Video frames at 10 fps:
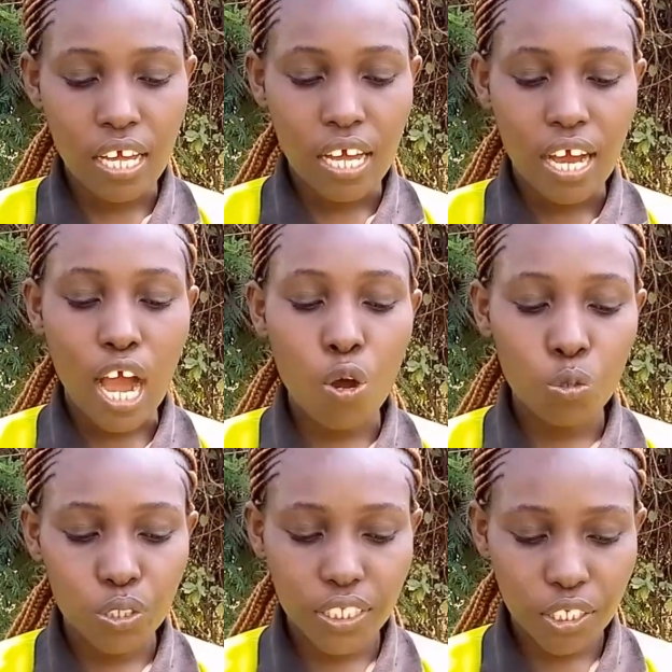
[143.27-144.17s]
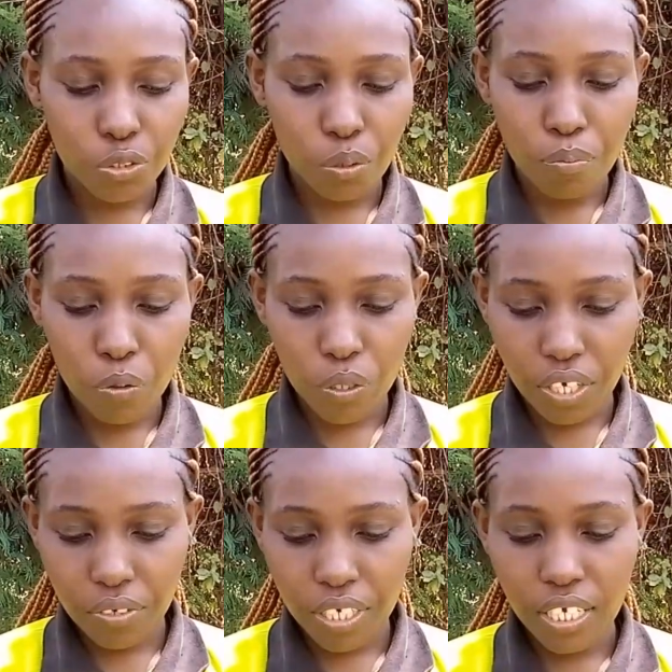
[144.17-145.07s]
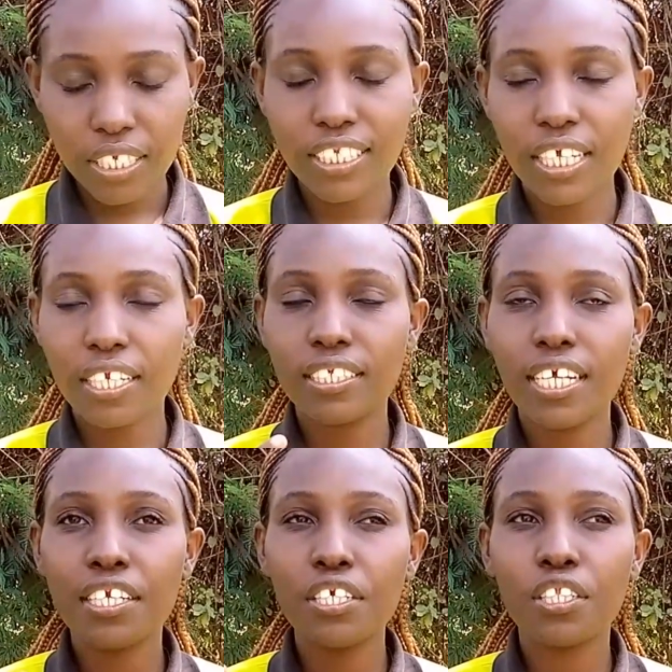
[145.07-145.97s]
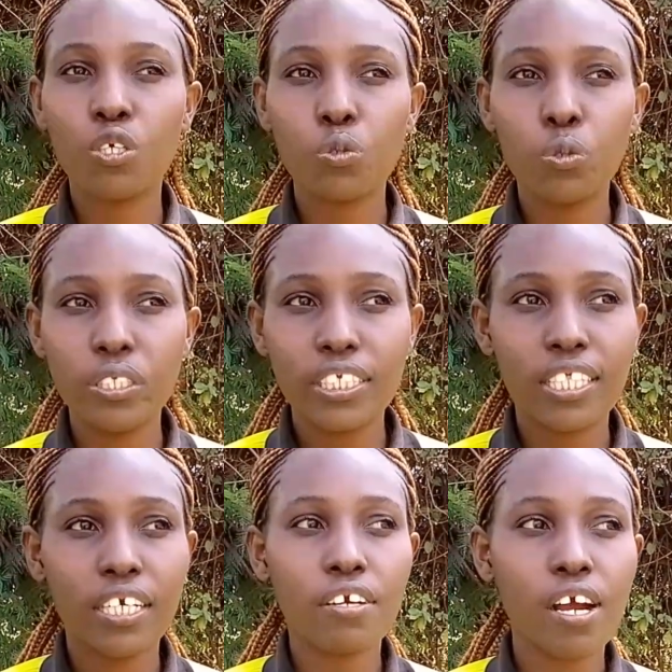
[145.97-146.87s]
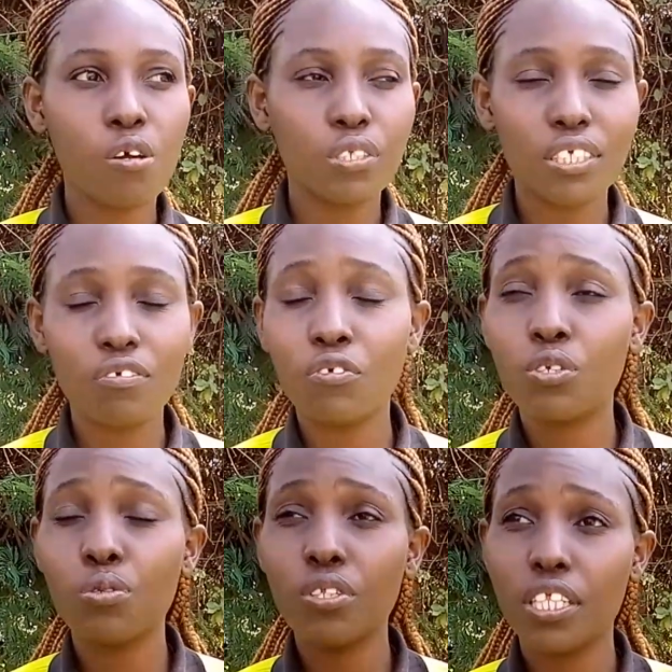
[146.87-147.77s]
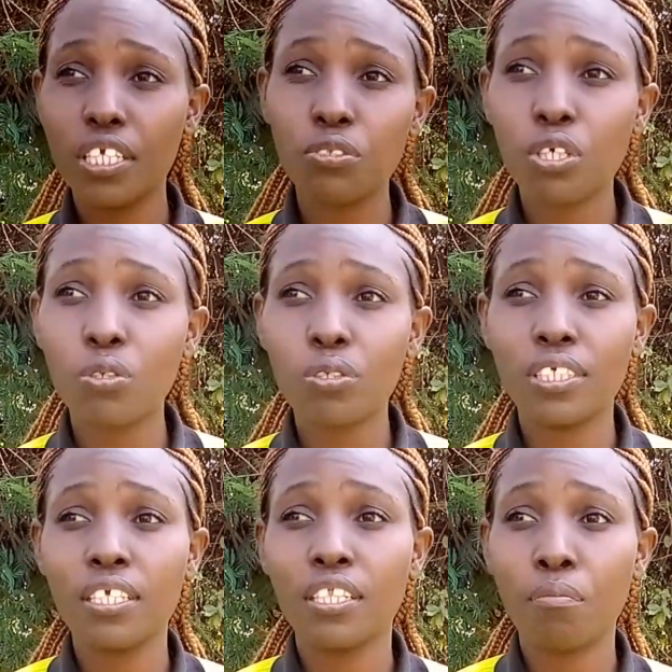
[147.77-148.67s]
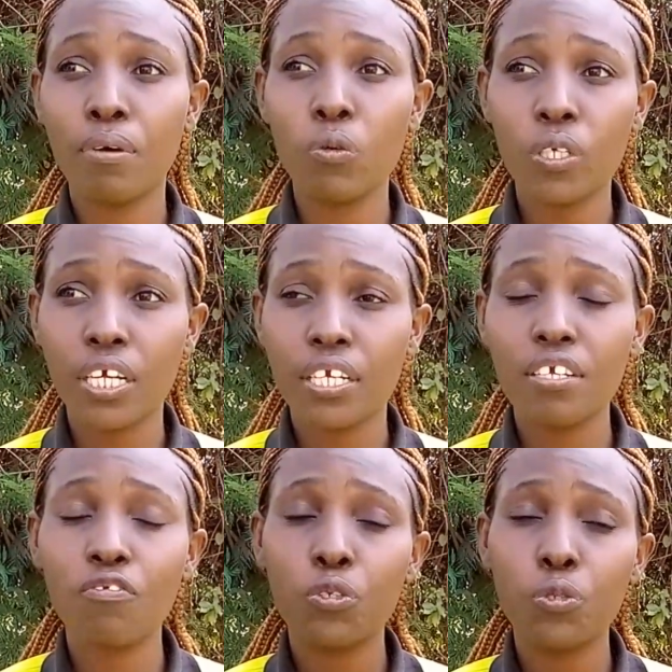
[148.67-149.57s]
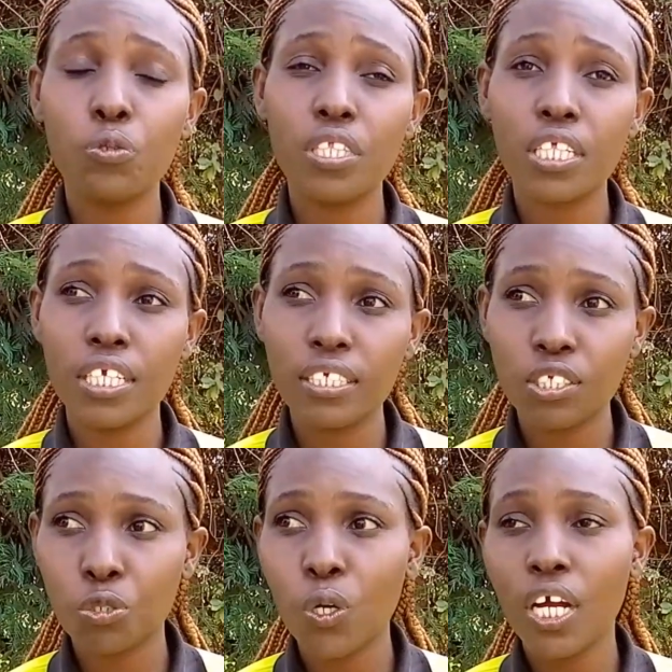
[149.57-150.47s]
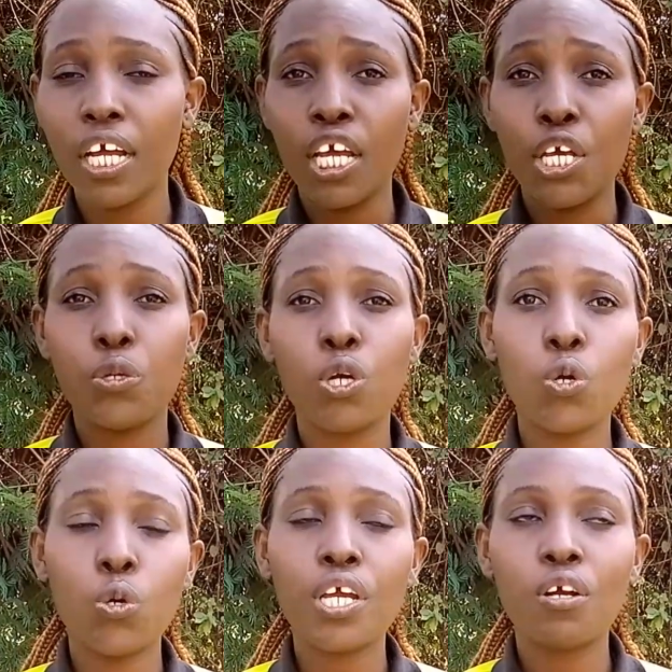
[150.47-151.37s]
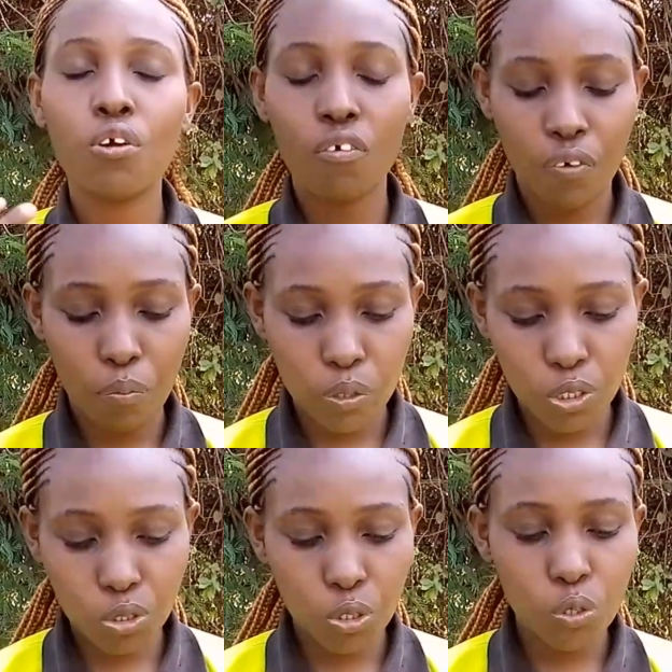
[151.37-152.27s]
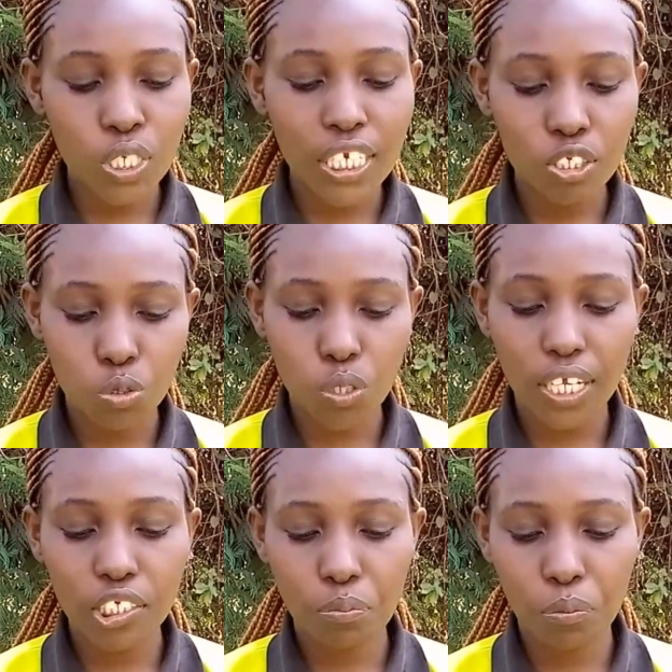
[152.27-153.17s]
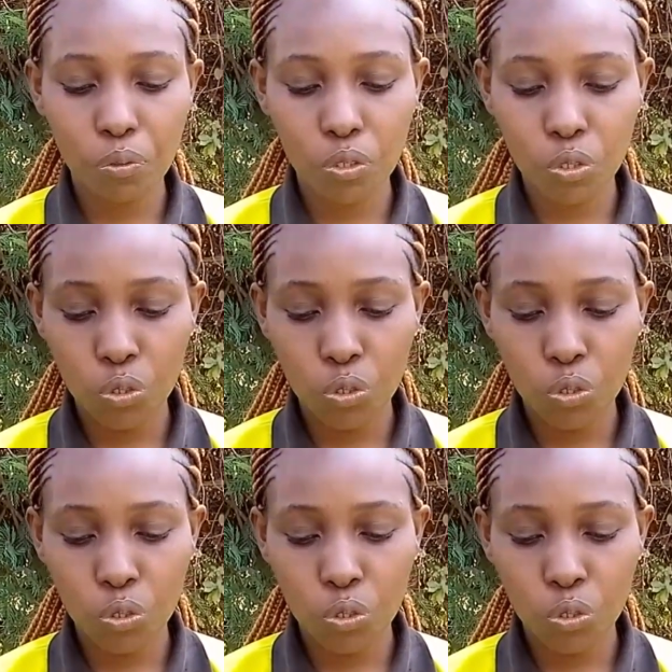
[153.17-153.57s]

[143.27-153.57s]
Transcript: how you set your boundary. It's understanding the rules, the grounds. If you do this, you're crossing the boundary. If you do this, you're going overboard. So you need to let people know,